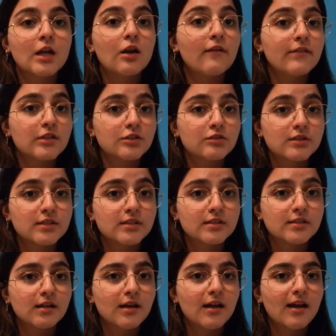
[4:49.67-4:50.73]
love
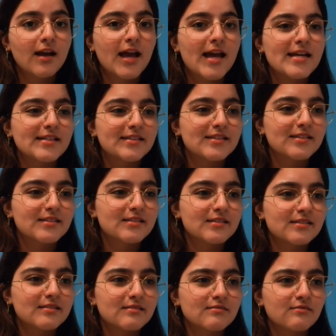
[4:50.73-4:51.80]
interest
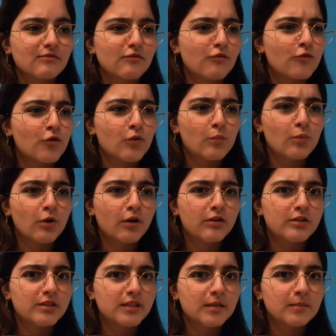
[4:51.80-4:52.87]
as four
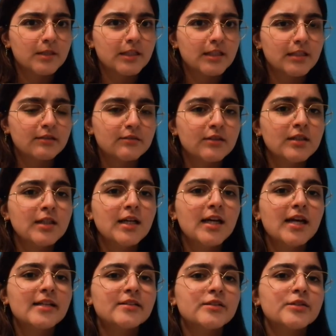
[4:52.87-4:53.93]
brothers, I believe,
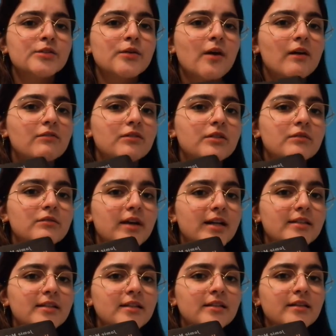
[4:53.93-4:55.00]
and so after
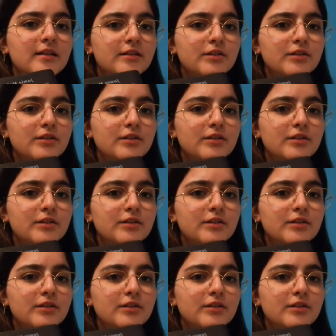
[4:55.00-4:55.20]
writing